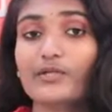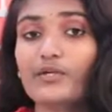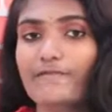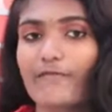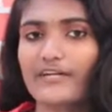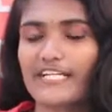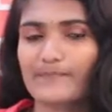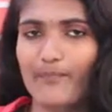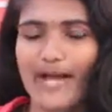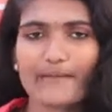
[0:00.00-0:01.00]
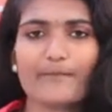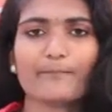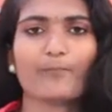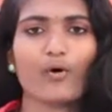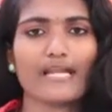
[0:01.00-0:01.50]
new forest
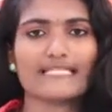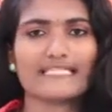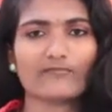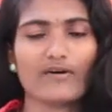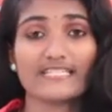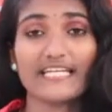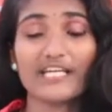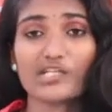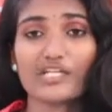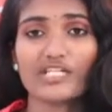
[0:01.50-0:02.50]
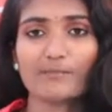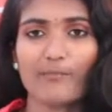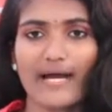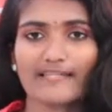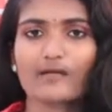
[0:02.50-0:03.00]
management policy was initiated
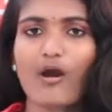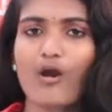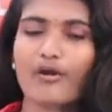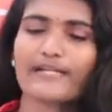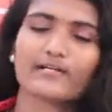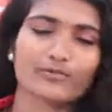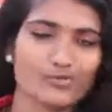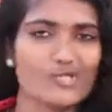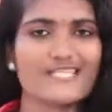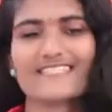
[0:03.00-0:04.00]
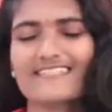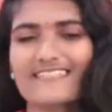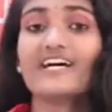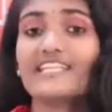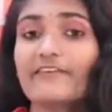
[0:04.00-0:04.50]
by the colonial rulers.
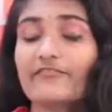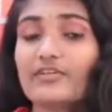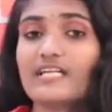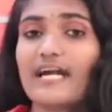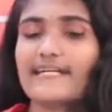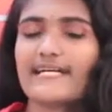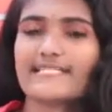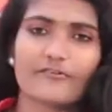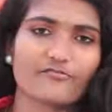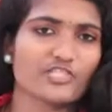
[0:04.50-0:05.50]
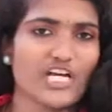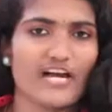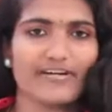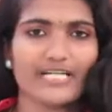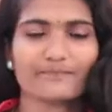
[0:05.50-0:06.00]
The woodcutters of
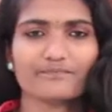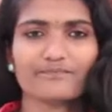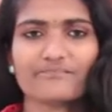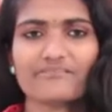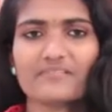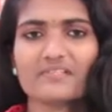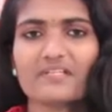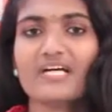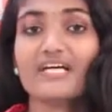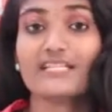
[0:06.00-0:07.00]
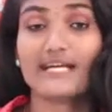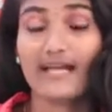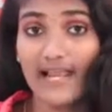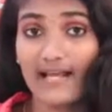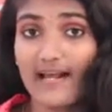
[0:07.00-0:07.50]
Java. The
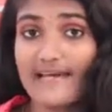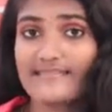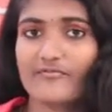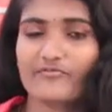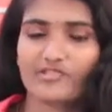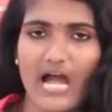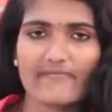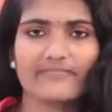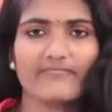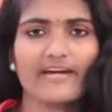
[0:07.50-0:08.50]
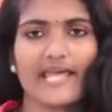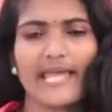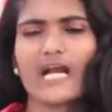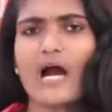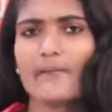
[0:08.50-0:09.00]
Kalangas of Java were a
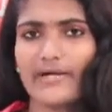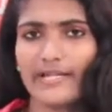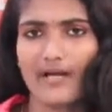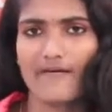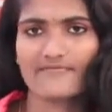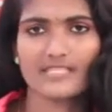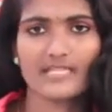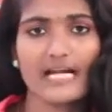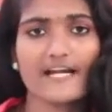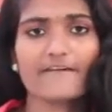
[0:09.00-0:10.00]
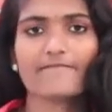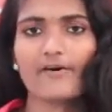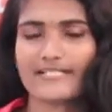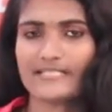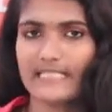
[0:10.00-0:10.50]
community of skilled
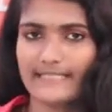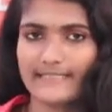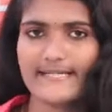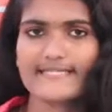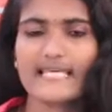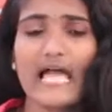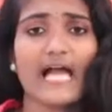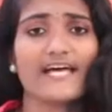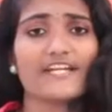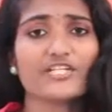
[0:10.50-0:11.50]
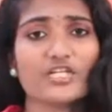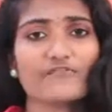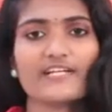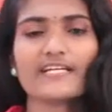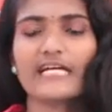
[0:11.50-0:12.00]
forest cutters and
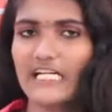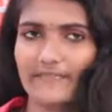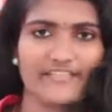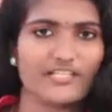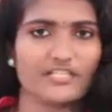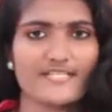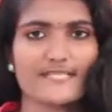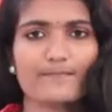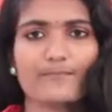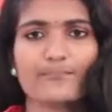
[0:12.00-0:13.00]
shifting cultivators.